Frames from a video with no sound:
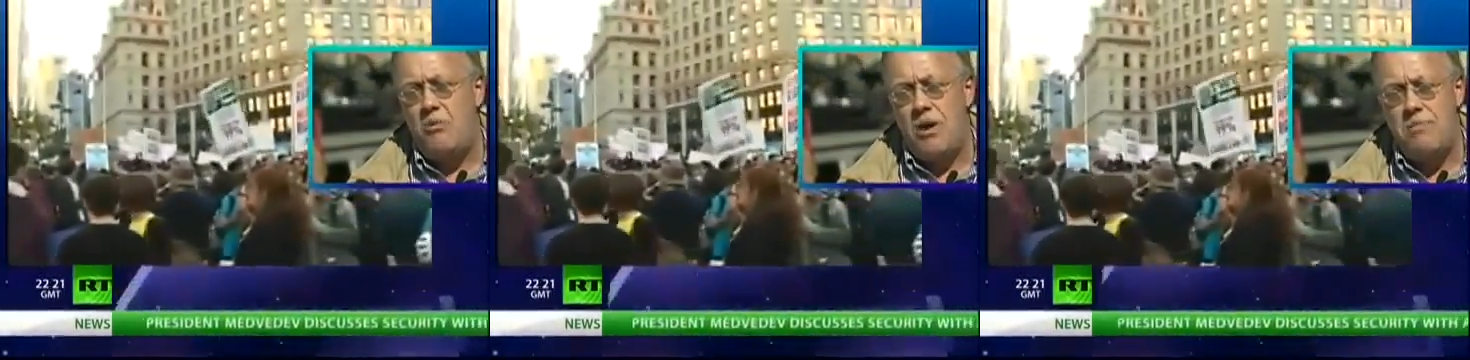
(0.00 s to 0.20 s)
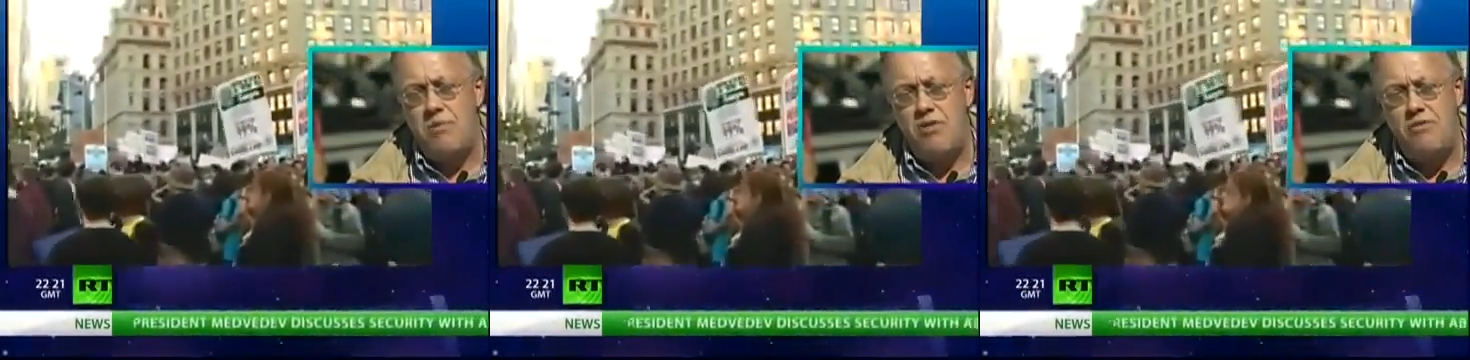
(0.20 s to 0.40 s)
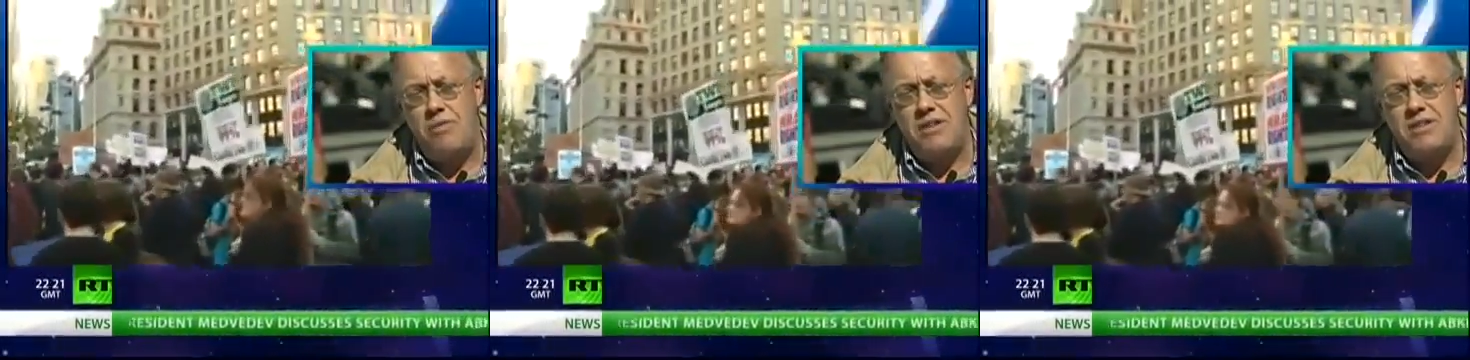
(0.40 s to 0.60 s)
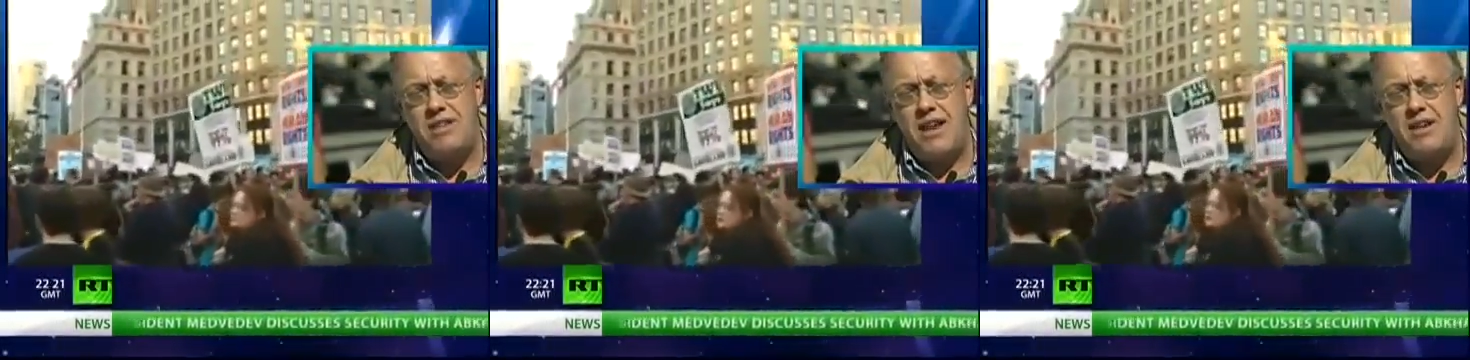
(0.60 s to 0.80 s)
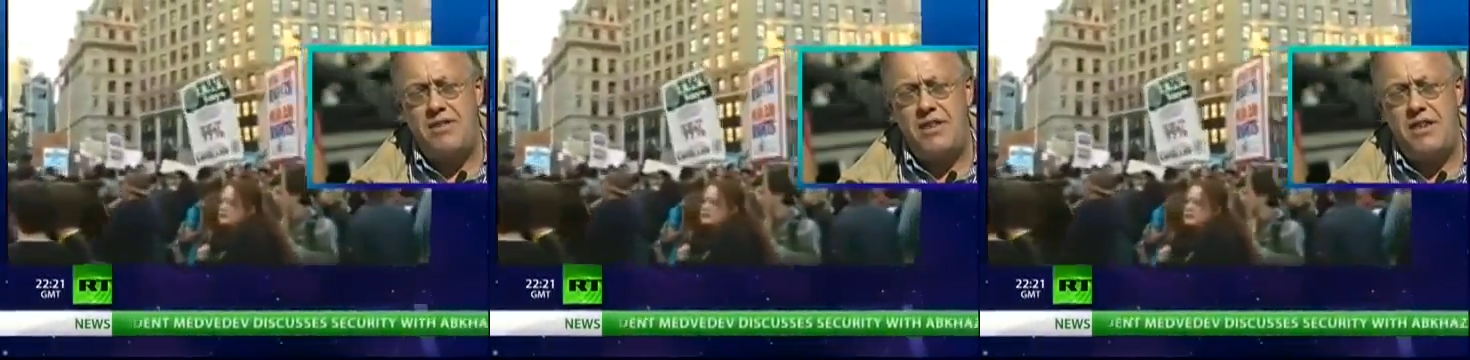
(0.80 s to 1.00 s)
When
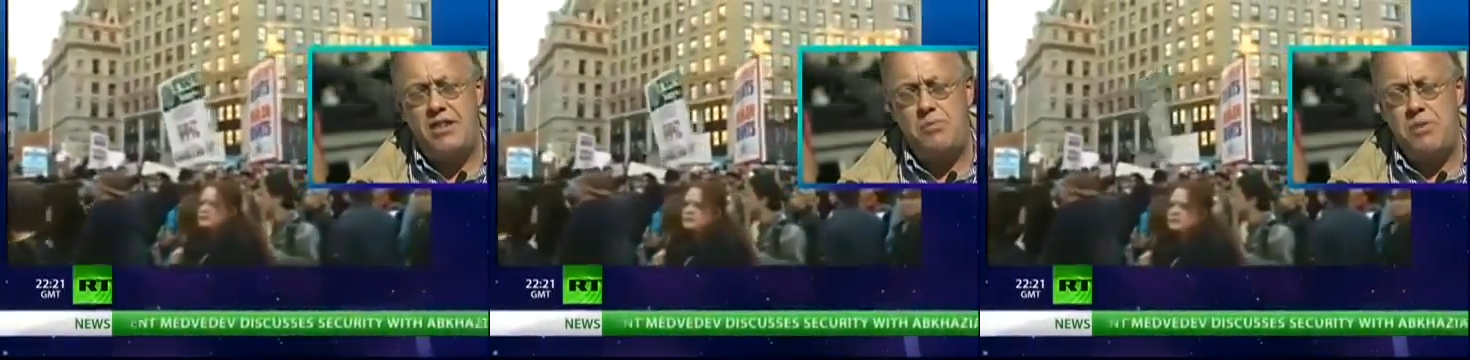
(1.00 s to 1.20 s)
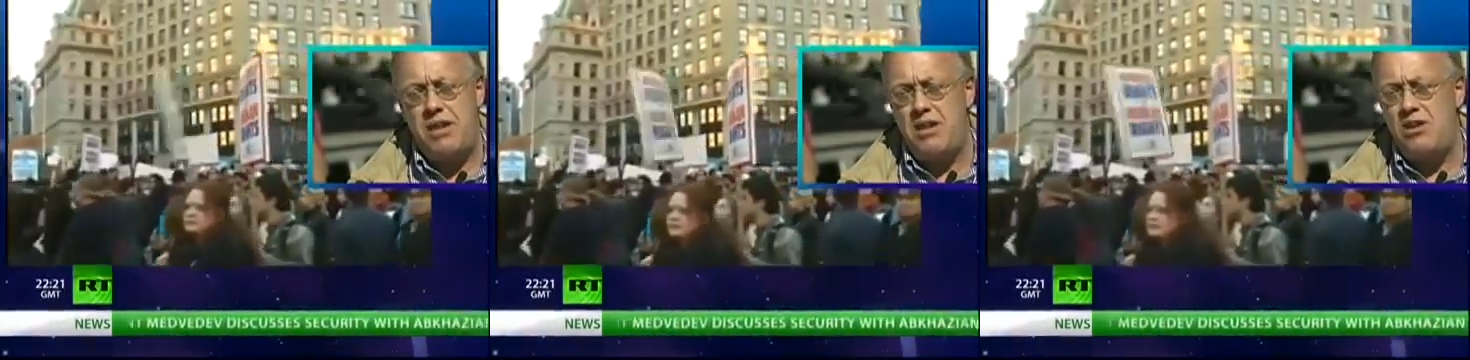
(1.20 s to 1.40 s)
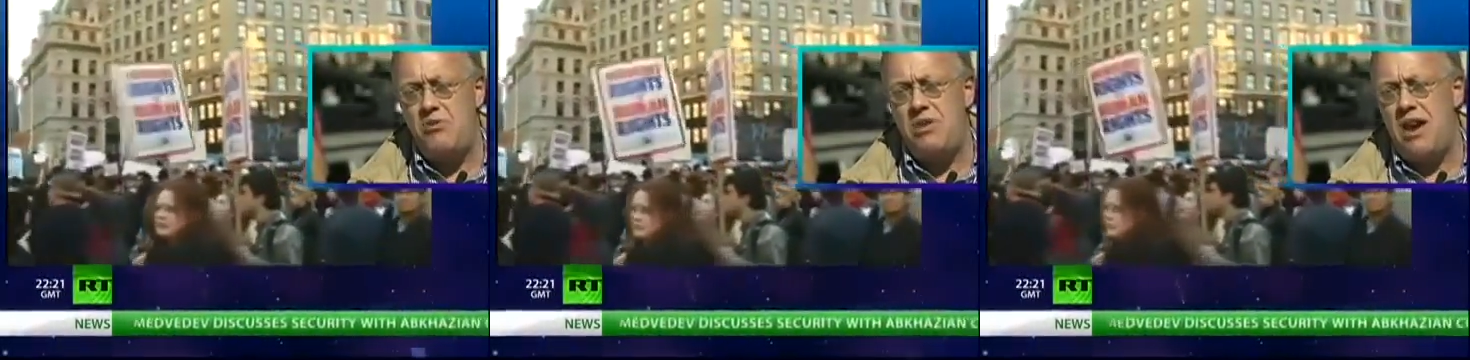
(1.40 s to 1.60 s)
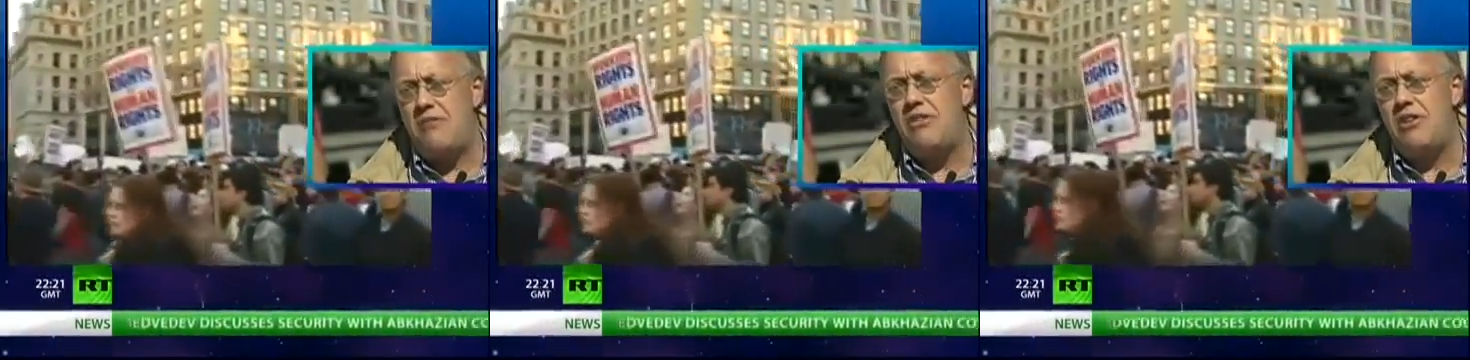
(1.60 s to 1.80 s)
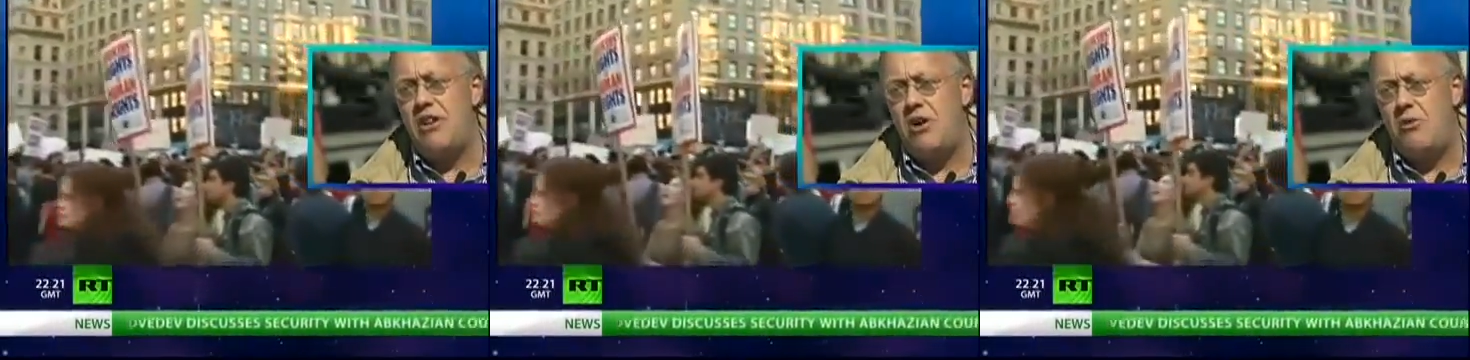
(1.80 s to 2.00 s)
movements like these begin, you
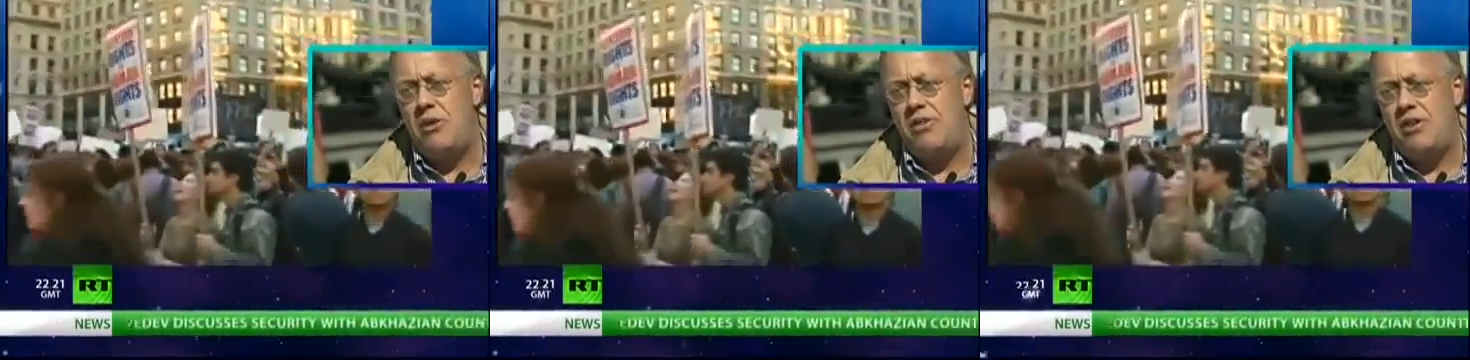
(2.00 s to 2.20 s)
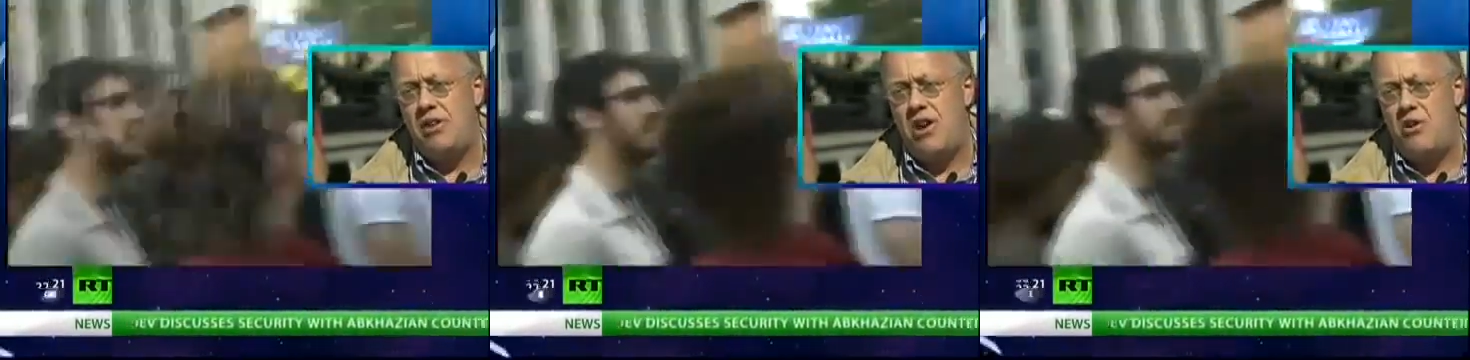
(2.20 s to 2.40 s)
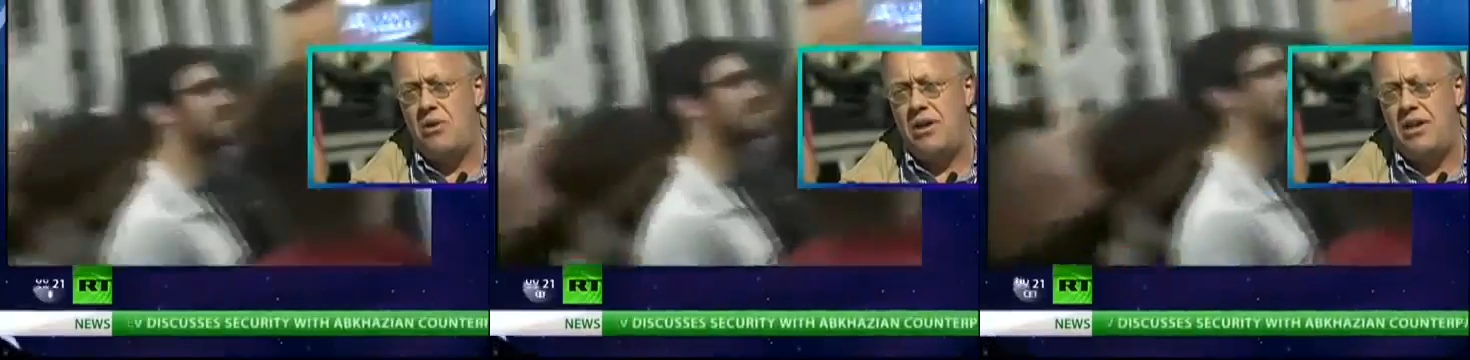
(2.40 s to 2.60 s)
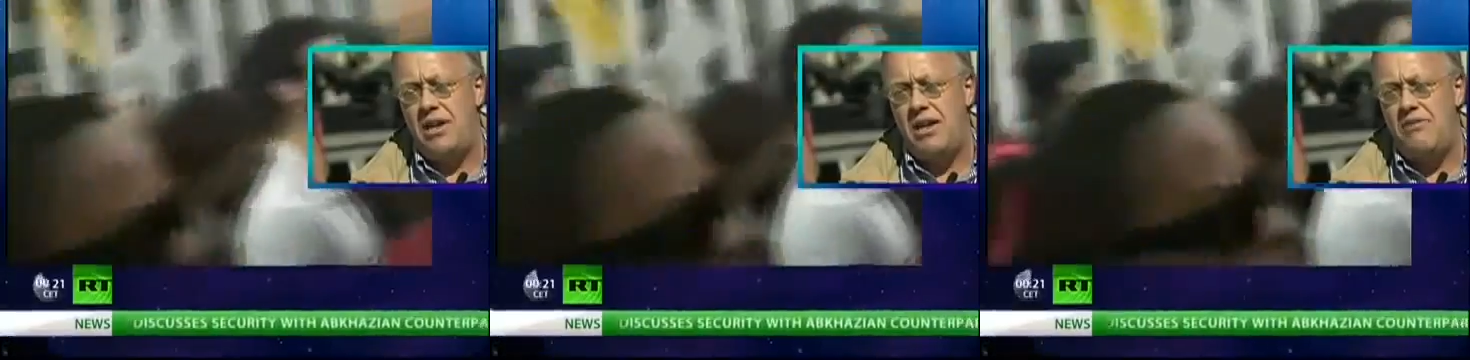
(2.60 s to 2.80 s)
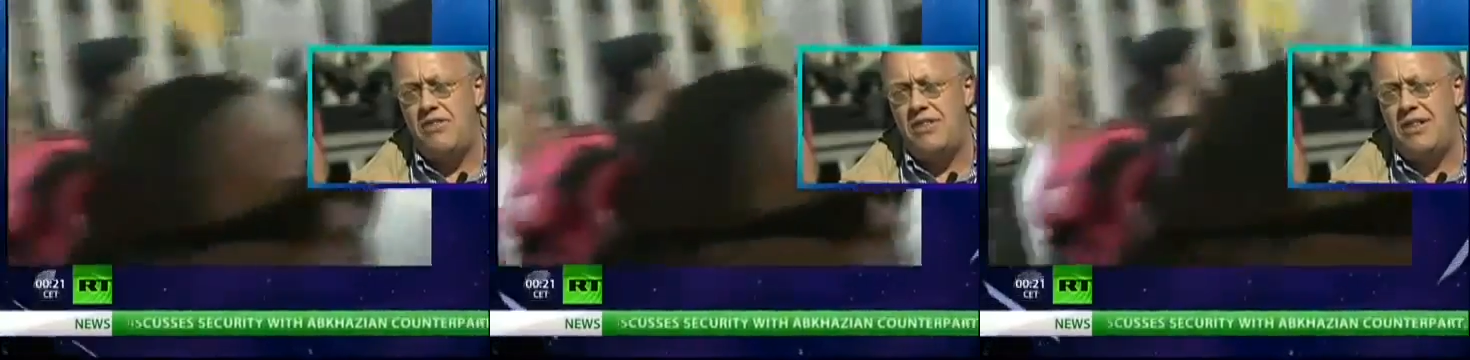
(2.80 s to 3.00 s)
never know where they're going.
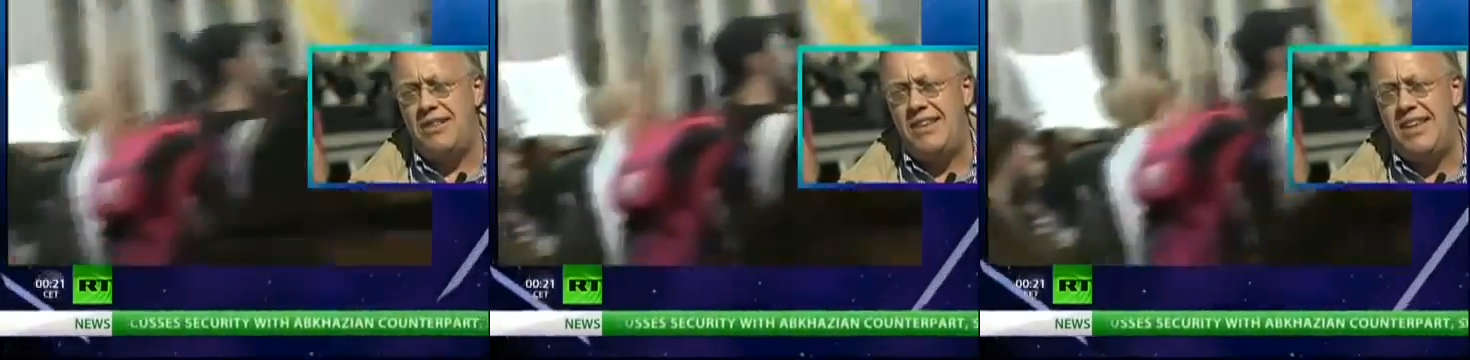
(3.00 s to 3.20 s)
Even the